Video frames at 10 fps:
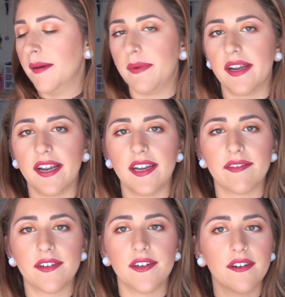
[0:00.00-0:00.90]
But I
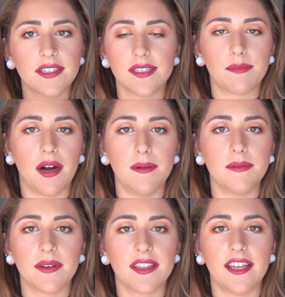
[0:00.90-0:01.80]
never noticed a
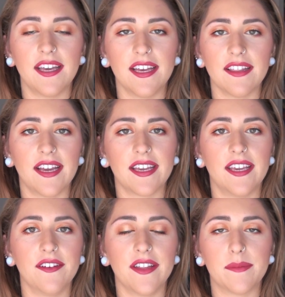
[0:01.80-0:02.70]
problem with it. It like
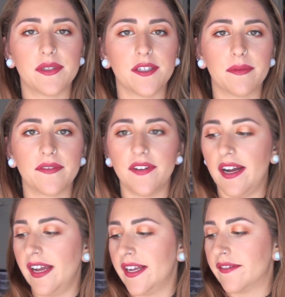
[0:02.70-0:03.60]
healed up super
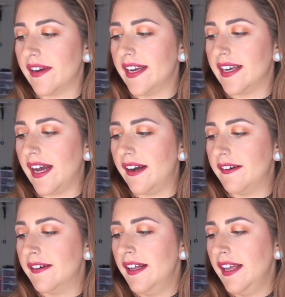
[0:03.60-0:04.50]
fine. Right
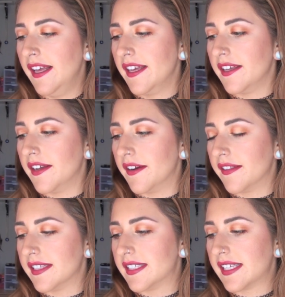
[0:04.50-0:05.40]
now, you know,
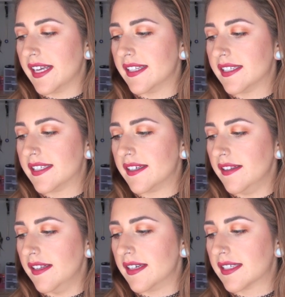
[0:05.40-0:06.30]
the skin
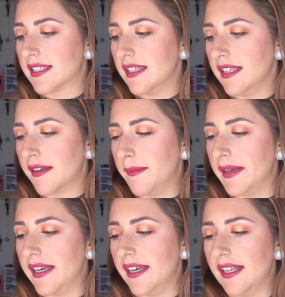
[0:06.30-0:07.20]
still looks a little
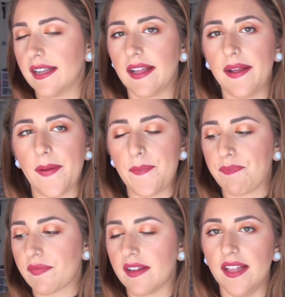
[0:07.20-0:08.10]
bit
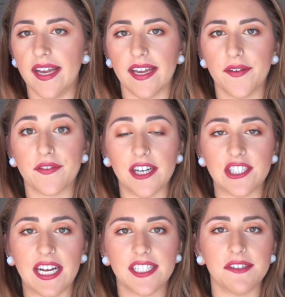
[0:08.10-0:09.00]
like a fresh
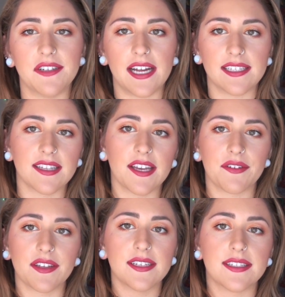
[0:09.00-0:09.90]
tattoo. It hasn't like
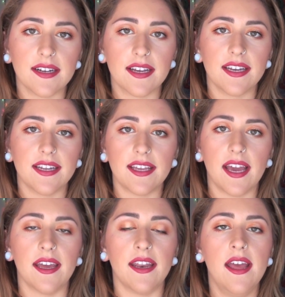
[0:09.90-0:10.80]
really sunken in
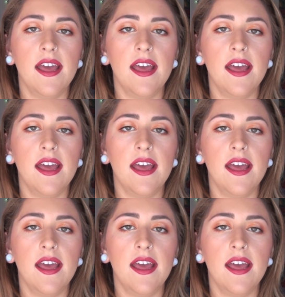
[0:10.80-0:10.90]
yet.